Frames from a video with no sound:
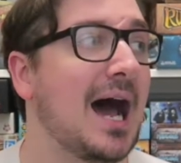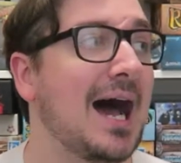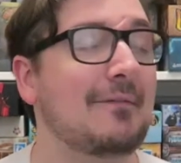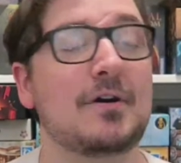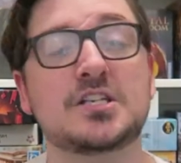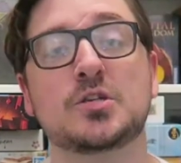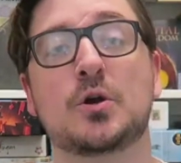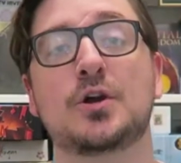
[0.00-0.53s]

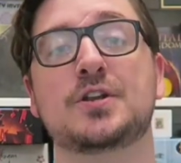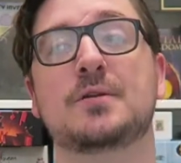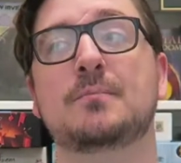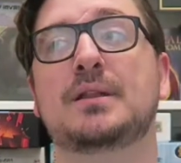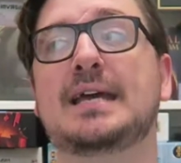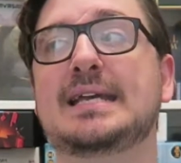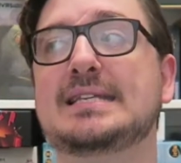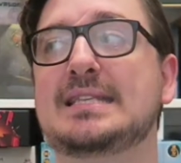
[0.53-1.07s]
I've also heard
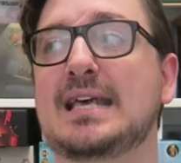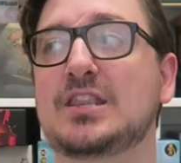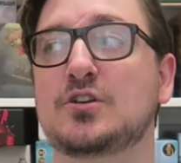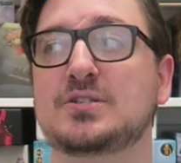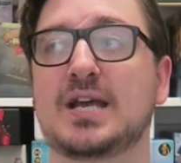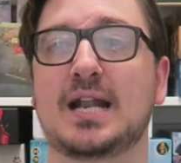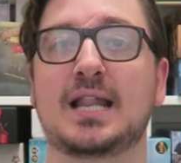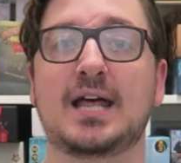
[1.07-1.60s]
complaints that
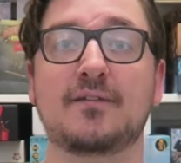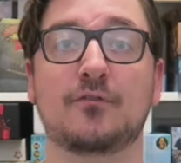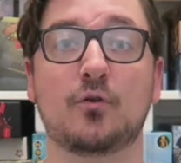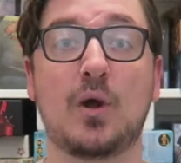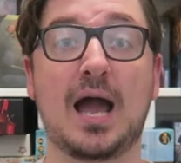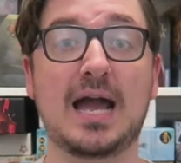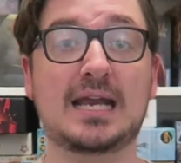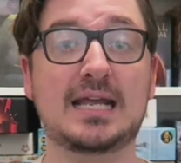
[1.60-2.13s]
there's not a lot of
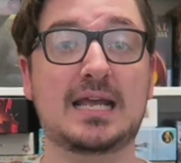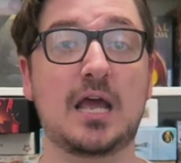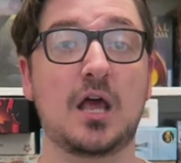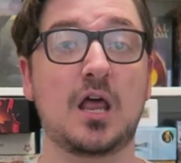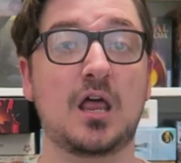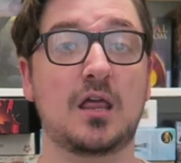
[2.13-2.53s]
variety.